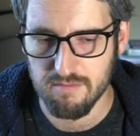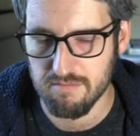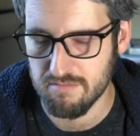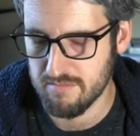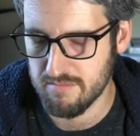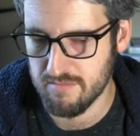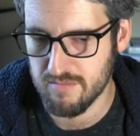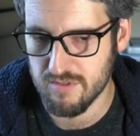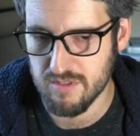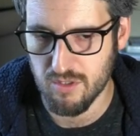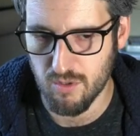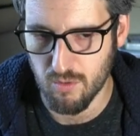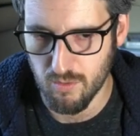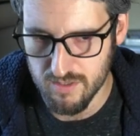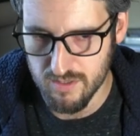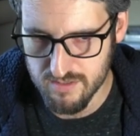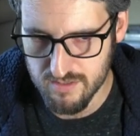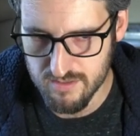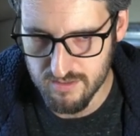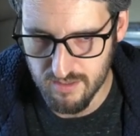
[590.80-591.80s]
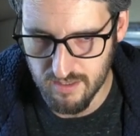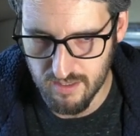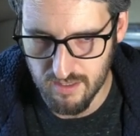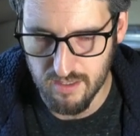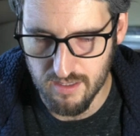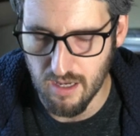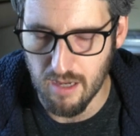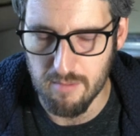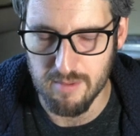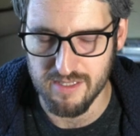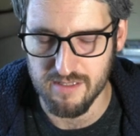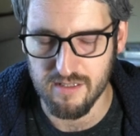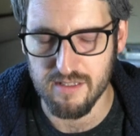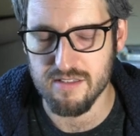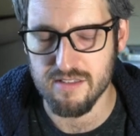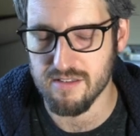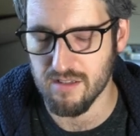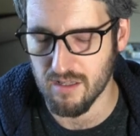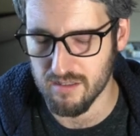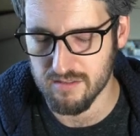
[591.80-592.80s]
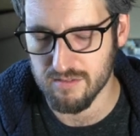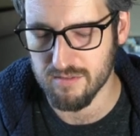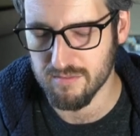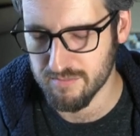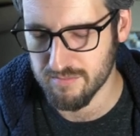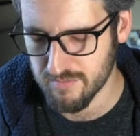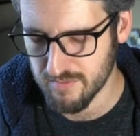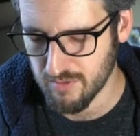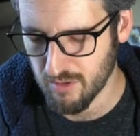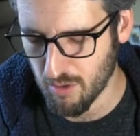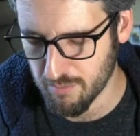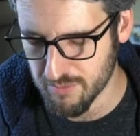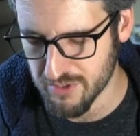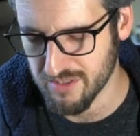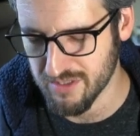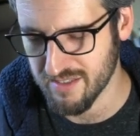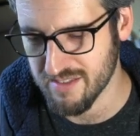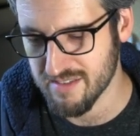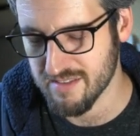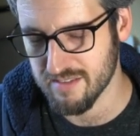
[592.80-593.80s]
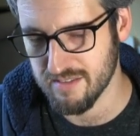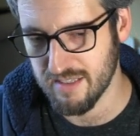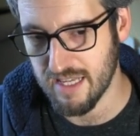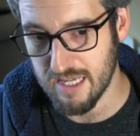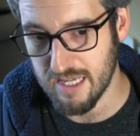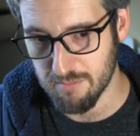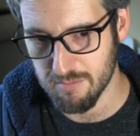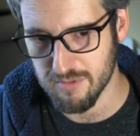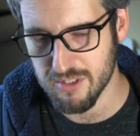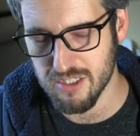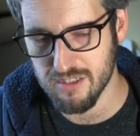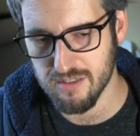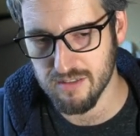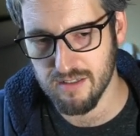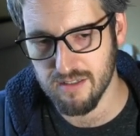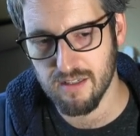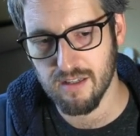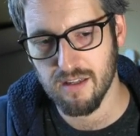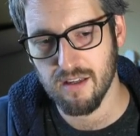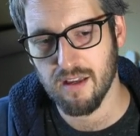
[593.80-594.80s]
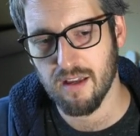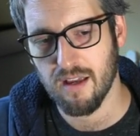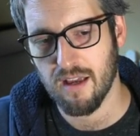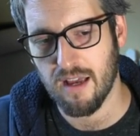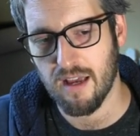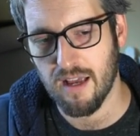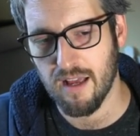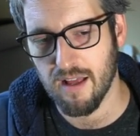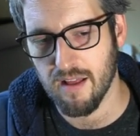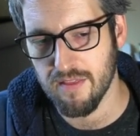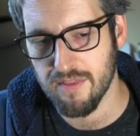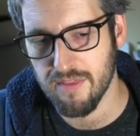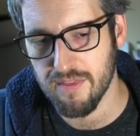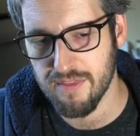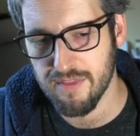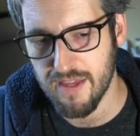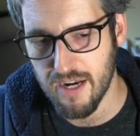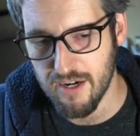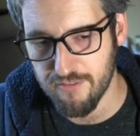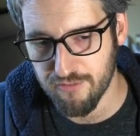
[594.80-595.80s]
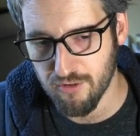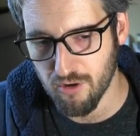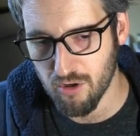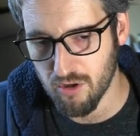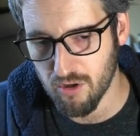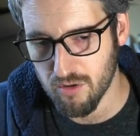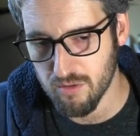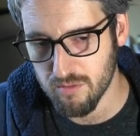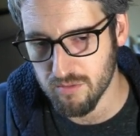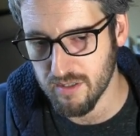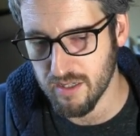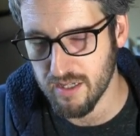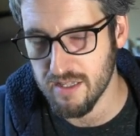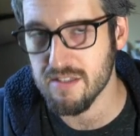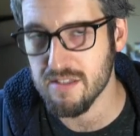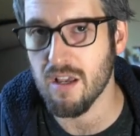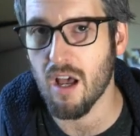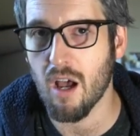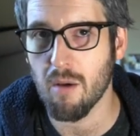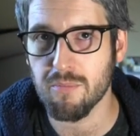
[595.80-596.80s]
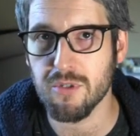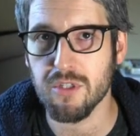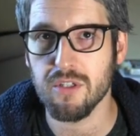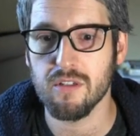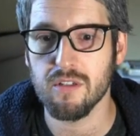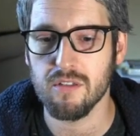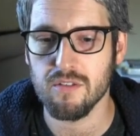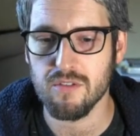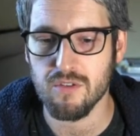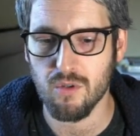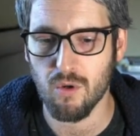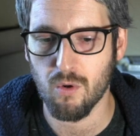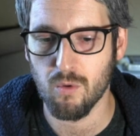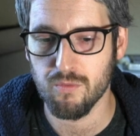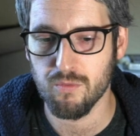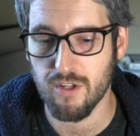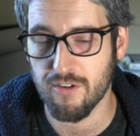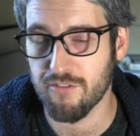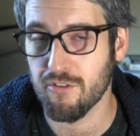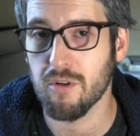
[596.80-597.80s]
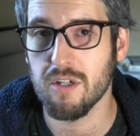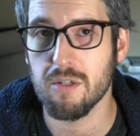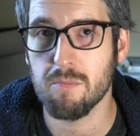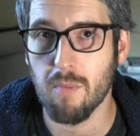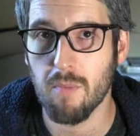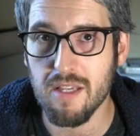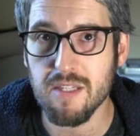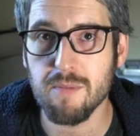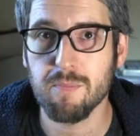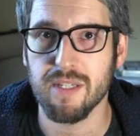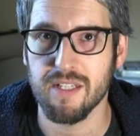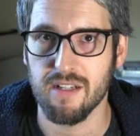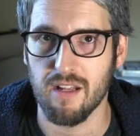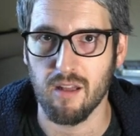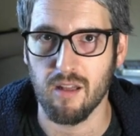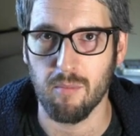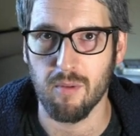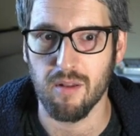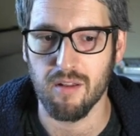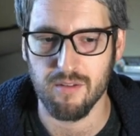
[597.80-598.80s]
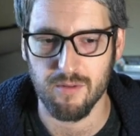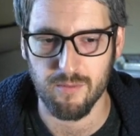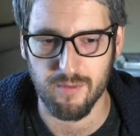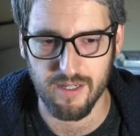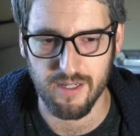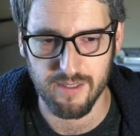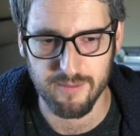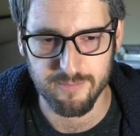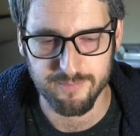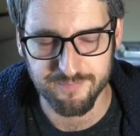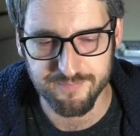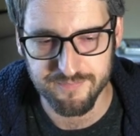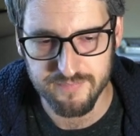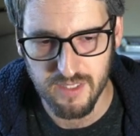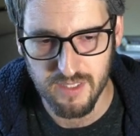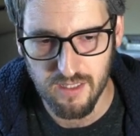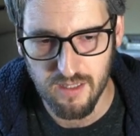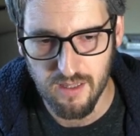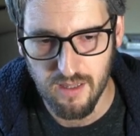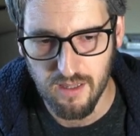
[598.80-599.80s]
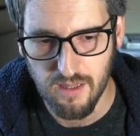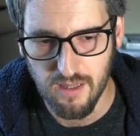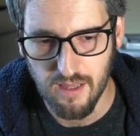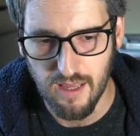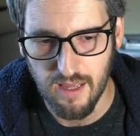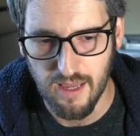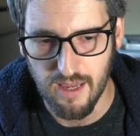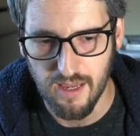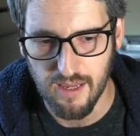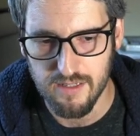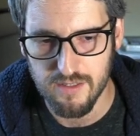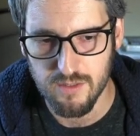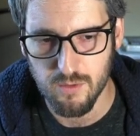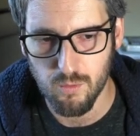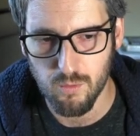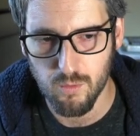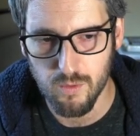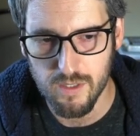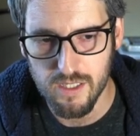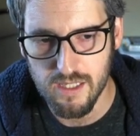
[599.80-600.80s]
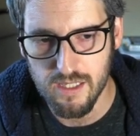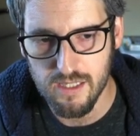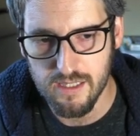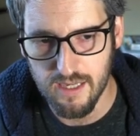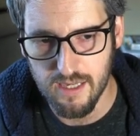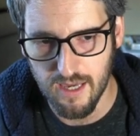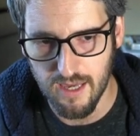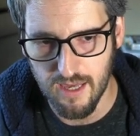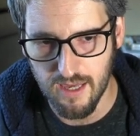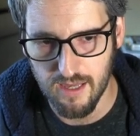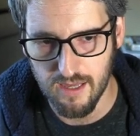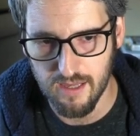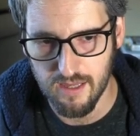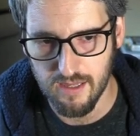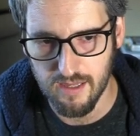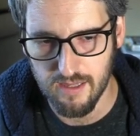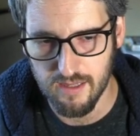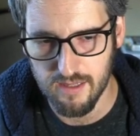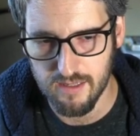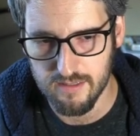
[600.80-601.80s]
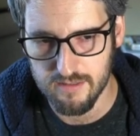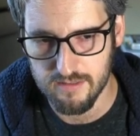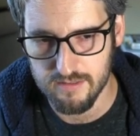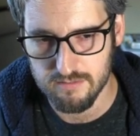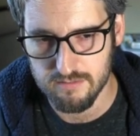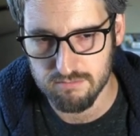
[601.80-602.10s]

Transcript: so it's not optional, it's named. and therefore it's optional, so therefore it must be nullable, right? And we can